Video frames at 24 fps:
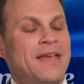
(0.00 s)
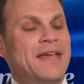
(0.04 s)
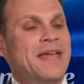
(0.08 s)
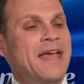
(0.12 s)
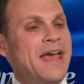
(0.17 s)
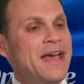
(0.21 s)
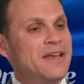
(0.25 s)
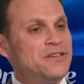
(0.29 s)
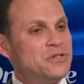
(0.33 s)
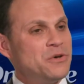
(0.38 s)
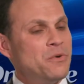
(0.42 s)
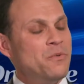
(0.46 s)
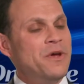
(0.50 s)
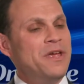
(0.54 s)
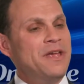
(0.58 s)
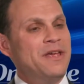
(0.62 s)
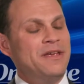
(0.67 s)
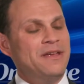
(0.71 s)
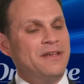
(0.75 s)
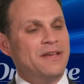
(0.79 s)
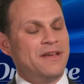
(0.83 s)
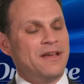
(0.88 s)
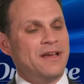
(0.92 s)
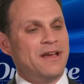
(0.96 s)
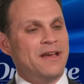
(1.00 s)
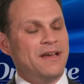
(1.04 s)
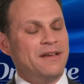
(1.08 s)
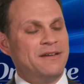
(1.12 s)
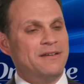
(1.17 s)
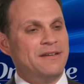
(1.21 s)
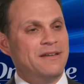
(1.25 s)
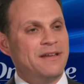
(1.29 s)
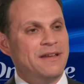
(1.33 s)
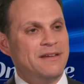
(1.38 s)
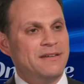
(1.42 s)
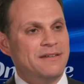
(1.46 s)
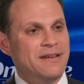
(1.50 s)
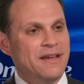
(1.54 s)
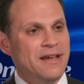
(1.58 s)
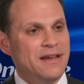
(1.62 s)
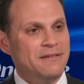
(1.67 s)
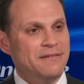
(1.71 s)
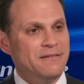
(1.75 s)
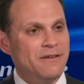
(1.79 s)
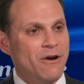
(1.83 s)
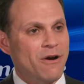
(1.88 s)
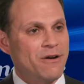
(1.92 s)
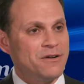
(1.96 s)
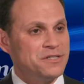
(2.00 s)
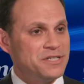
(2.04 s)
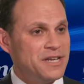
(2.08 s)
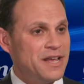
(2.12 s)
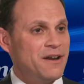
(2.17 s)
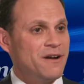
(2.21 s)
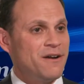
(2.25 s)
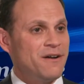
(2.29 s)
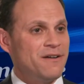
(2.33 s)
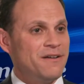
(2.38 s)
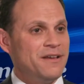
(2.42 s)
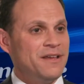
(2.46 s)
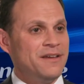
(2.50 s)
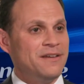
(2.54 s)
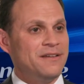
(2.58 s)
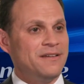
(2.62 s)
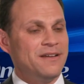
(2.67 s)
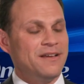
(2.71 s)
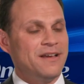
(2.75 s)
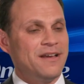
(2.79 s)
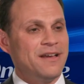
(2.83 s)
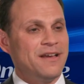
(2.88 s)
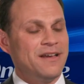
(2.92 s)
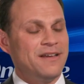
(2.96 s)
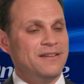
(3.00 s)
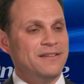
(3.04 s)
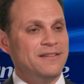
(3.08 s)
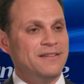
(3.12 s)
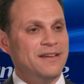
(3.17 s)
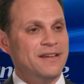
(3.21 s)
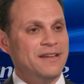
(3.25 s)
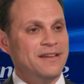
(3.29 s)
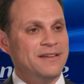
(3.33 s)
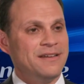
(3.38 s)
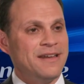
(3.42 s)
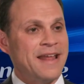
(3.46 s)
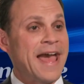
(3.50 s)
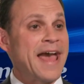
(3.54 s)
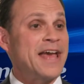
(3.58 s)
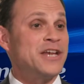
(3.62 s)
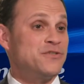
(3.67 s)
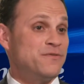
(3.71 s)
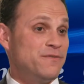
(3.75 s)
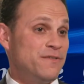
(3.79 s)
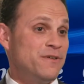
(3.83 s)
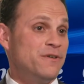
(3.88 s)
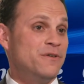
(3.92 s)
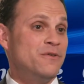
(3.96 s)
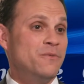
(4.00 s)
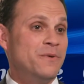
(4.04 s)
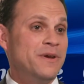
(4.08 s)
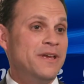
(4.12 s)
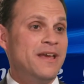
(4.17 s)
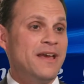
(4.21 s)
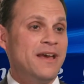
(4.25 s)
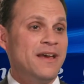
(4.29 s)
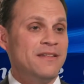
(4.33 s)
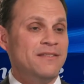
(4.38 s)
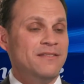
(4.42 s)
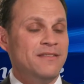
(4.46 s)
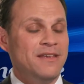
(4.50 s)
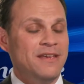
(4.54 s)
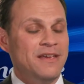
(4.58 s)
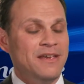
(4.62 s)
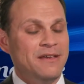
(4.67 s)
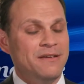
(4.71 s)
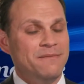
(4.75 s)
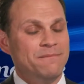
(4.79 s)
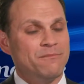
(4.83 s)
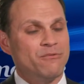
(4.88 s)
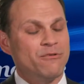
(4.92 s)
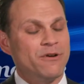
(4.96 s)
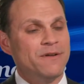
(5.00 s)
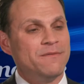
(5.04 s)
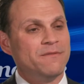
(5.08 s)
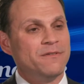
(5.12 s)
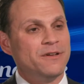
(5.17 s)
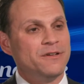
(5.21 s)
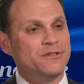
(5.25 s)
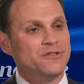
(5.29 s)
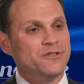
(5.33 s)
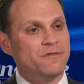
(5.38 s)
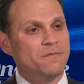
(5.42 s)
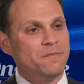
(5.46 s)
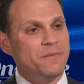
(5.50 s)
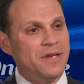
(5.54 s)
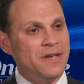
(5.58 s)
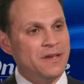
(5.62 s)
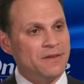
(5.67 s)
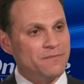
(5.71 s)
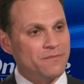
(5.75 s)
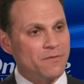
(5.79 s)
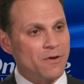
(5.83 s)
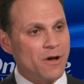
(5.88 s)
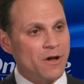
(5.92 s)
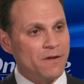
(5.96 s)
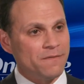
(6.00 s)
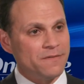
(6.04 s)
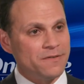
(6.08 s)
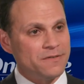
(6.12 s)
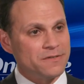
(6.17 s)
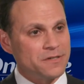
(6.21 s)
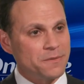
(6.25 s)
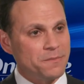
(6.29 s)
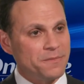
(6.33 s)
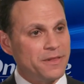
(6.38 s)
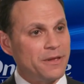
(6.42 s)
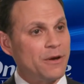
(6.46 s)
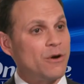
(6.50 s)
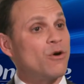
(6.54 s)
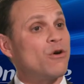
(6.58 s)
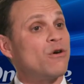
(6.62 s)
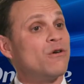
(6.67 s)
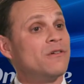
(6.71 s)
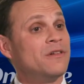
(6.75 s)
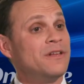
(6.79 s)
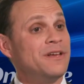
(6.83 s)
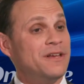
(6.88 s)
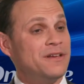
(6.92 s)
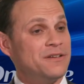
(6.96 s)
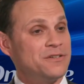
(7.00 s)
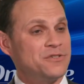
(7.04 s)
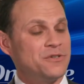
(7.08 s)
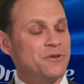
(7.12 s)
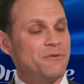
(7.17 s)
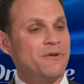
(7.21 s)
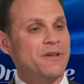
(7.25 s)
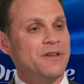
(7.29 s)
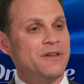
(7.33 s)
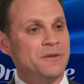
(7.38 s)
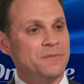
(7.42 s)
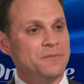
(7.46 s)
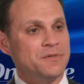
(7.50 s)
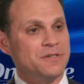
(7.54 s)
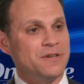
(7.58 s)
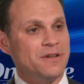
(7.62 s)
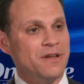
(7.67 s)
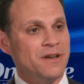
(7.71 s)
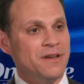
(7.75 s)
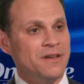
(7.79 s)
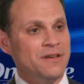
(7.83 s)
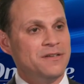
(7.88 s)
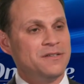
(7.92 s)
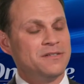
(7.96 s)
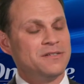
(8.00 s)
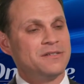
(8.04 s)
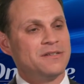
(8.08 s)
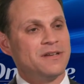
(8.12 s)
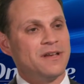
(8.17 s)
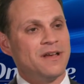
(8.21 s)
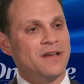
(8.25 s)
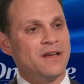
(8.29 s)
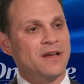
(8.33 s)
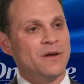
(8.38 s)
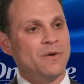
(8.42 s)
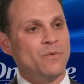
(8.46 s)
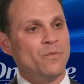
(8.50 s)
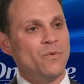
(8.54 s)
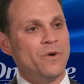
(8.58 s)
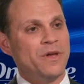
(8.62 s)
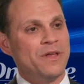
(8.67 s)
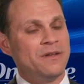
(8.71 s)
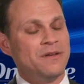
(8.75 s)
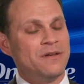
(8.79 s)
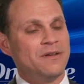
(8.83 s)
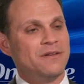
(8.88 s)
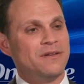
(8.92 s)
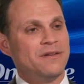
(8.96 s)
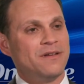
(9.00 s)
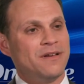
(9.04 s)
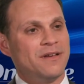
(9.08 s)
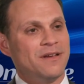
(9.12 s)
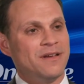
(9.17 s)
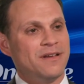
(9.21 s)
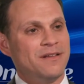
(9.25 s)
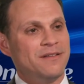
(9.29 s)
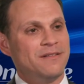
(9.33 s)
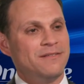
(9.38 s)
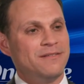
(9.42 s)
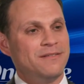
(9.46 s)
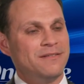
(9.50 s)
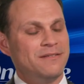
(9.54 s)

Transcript: Yeah, so we uh, at, at, our center in uh, in Nashville, we had the privilege of being involved in some of the earliest ceritinib studies uh, when uh,